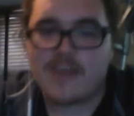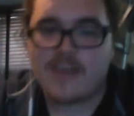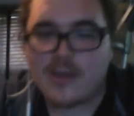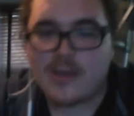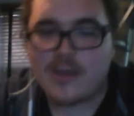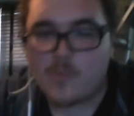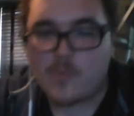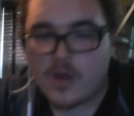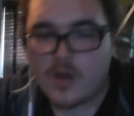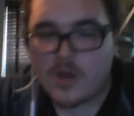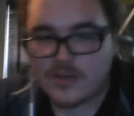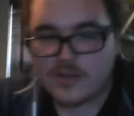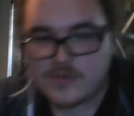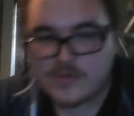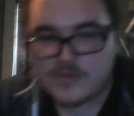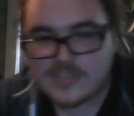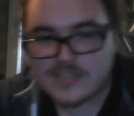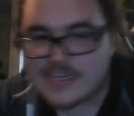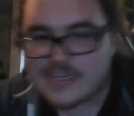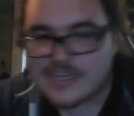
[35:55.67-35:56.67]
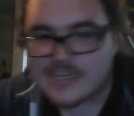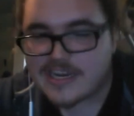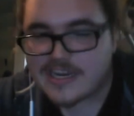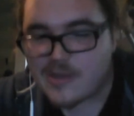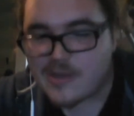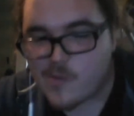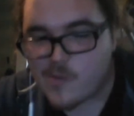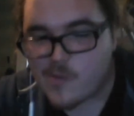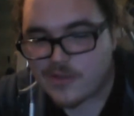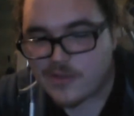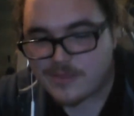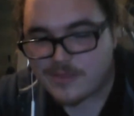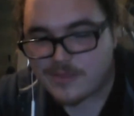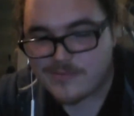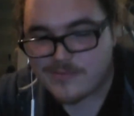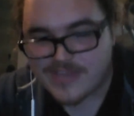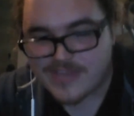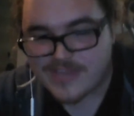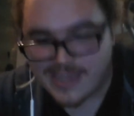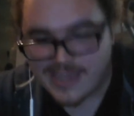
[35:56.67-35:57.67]
and I want who did it and I want
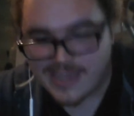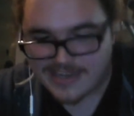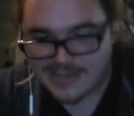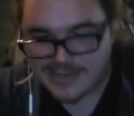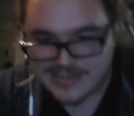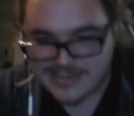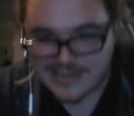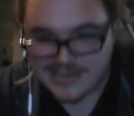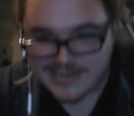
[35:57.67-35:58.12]
them dead.